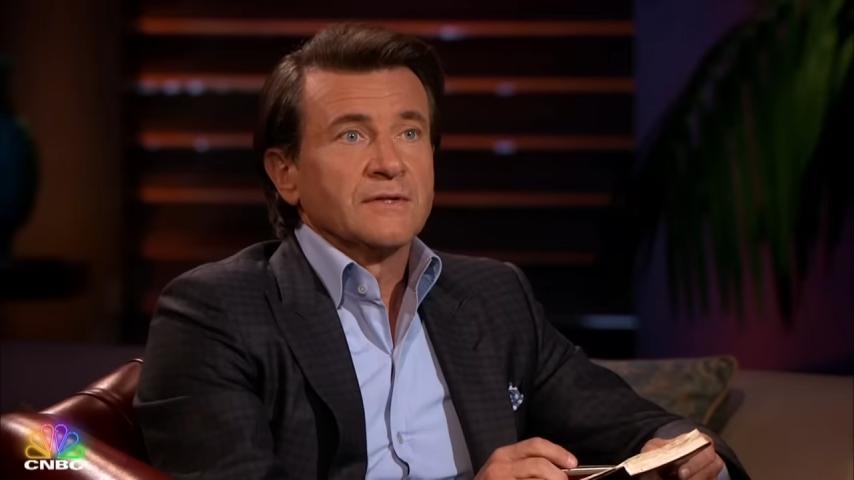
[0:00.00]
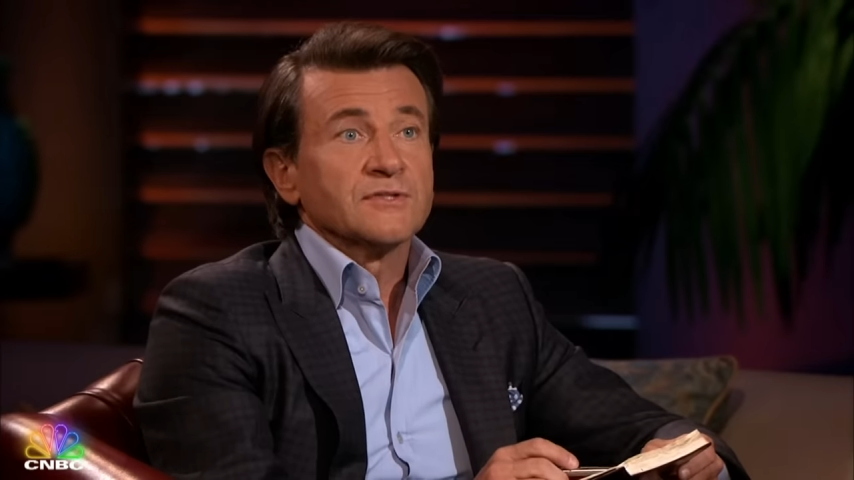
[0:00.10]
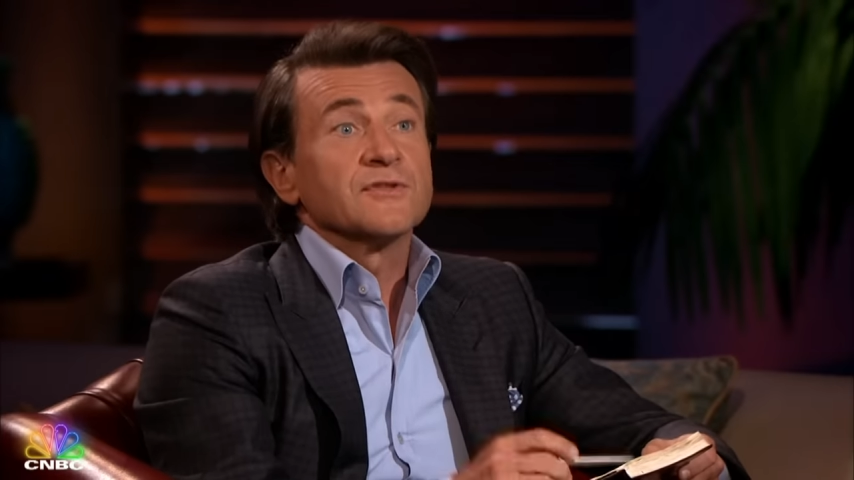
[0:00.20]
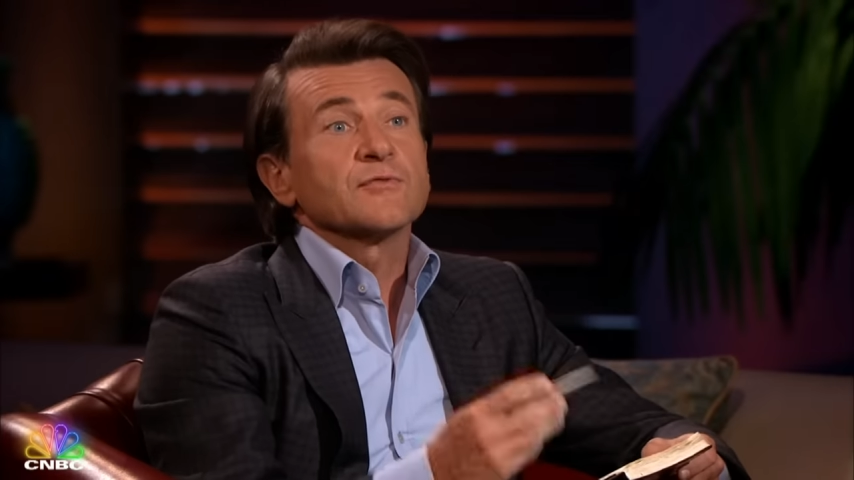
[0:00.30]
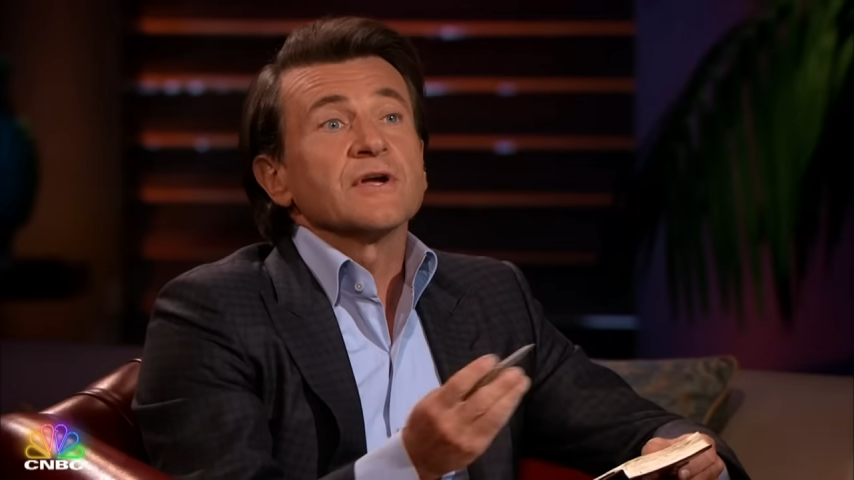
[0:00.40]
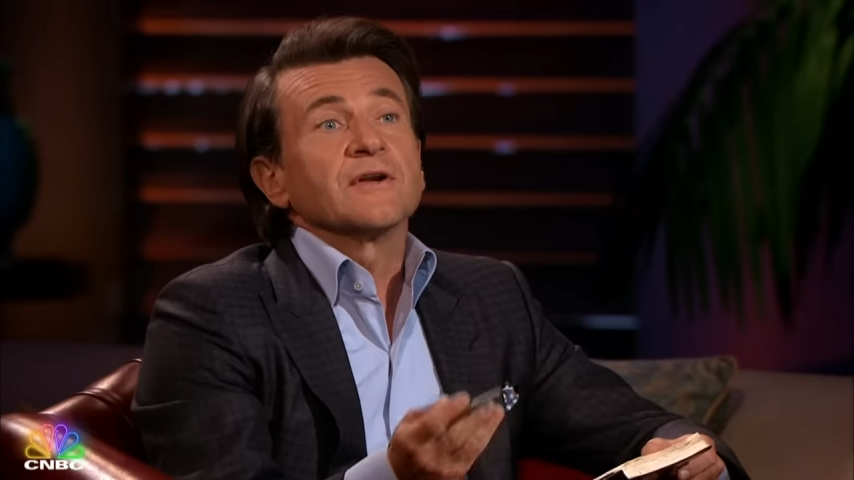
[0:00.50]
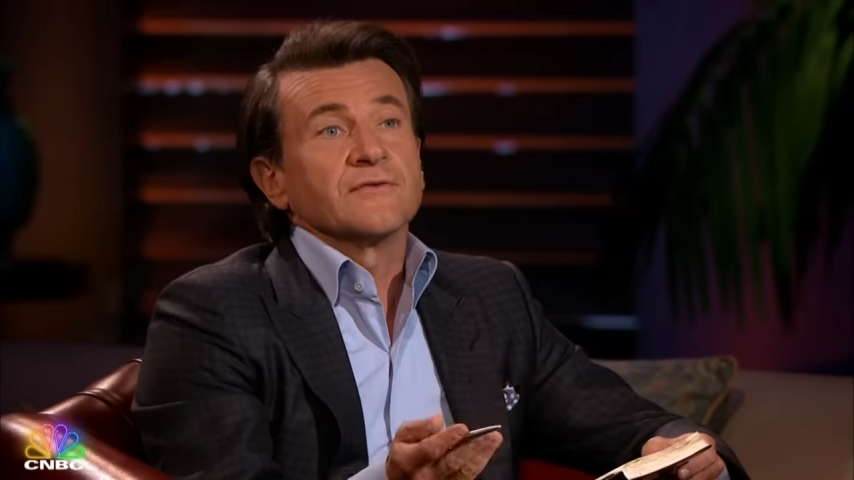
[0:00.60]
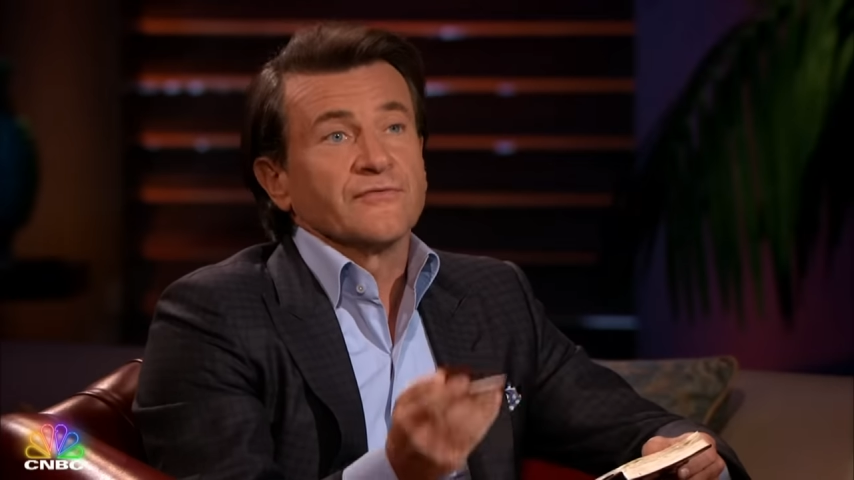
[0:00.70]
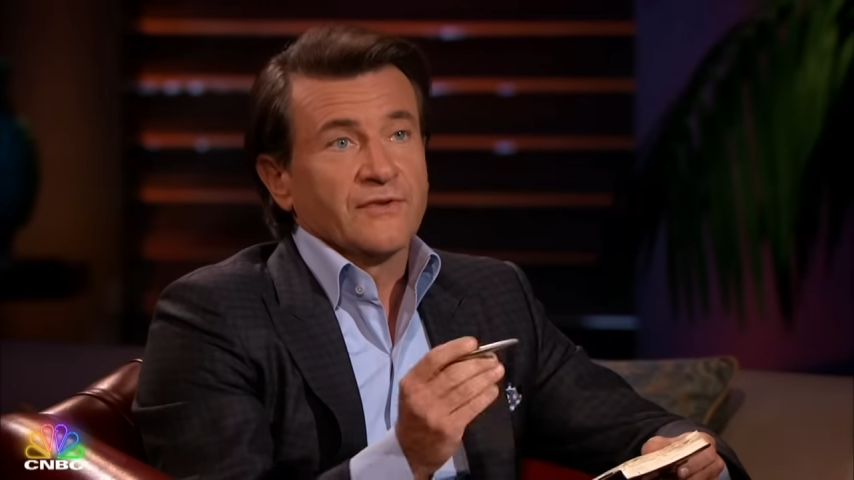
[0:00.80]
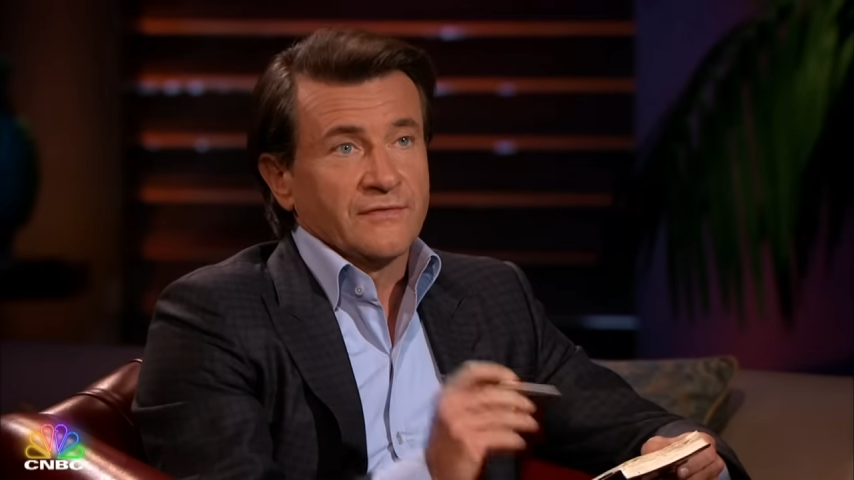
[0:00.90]
to
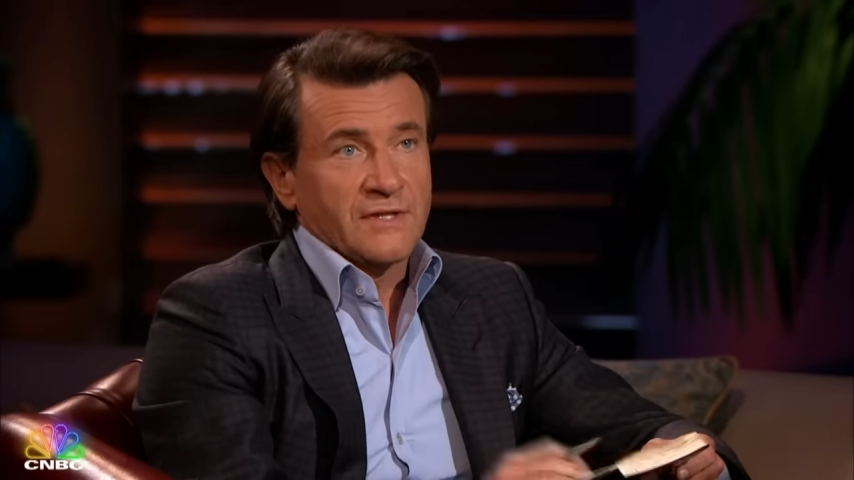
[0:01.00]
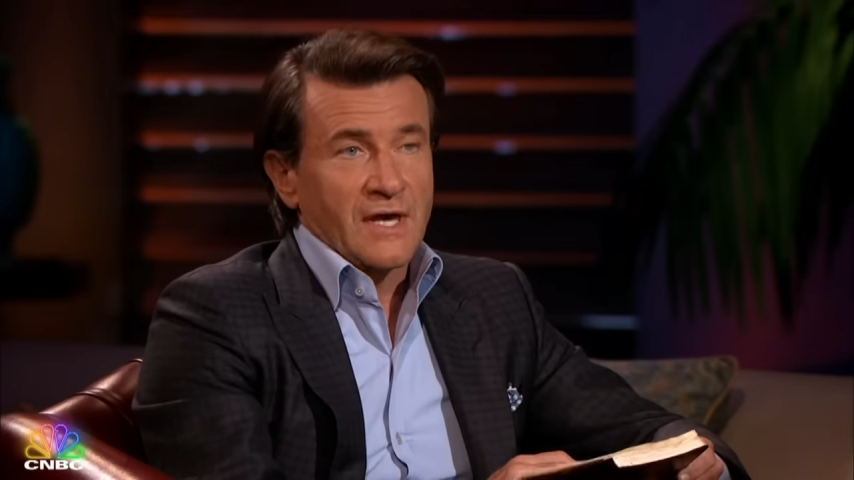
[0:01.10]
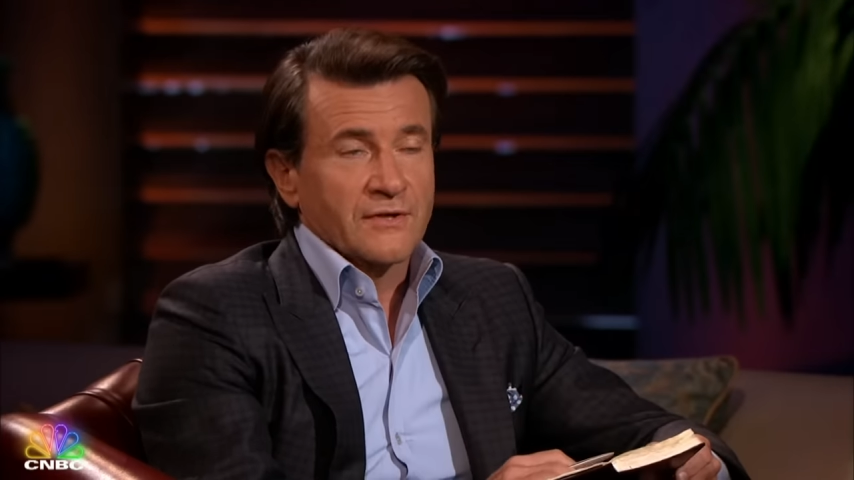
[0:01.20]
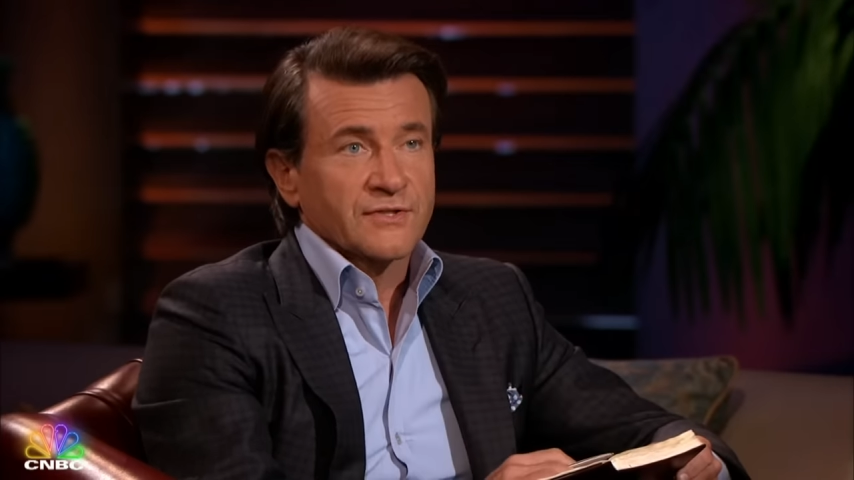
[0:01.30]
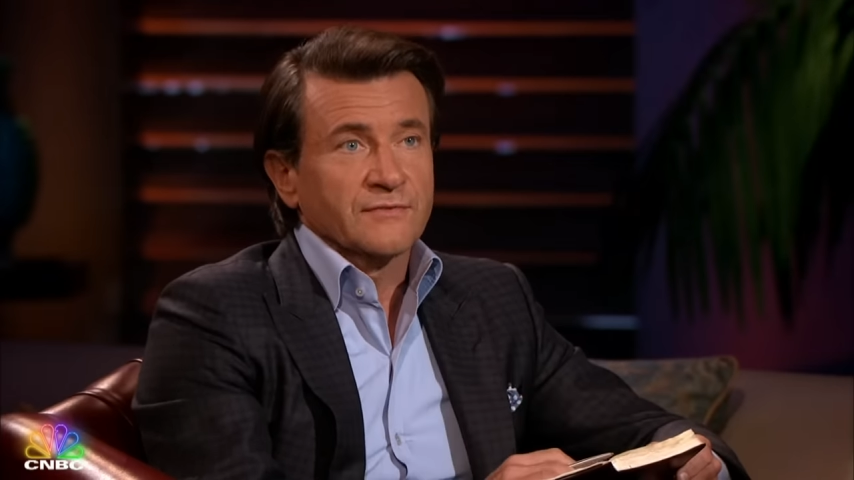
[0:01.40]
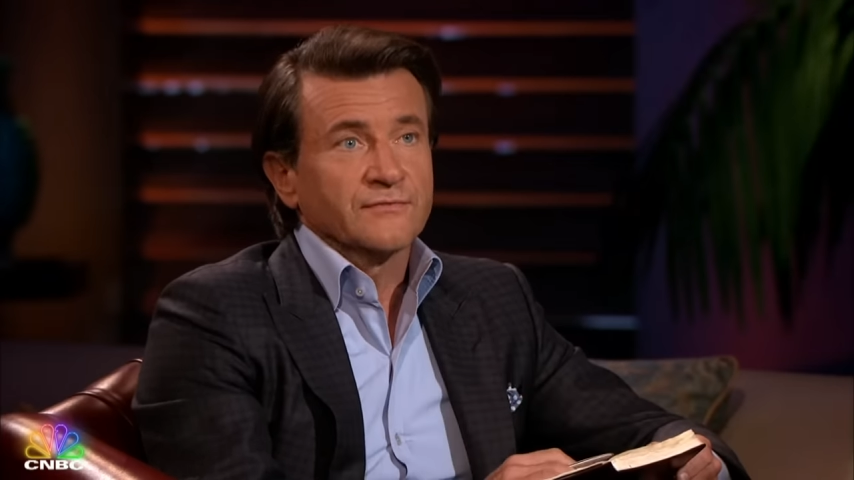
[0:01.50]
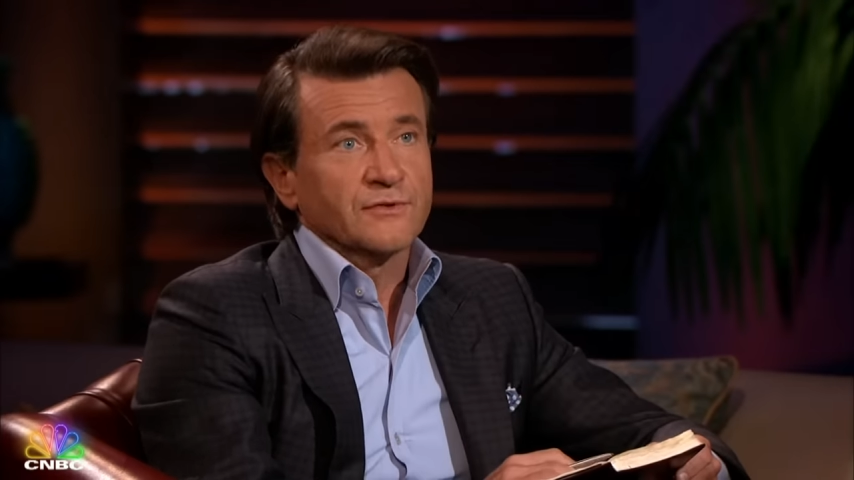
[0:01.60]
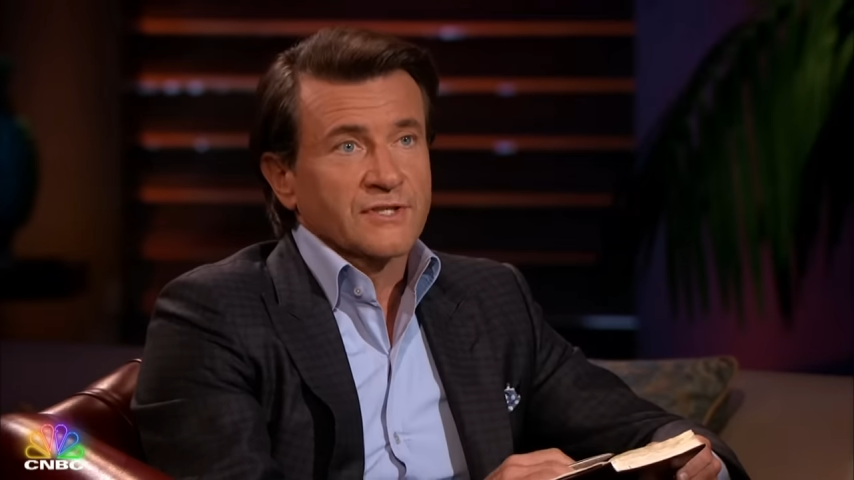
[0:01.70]
$350,000 for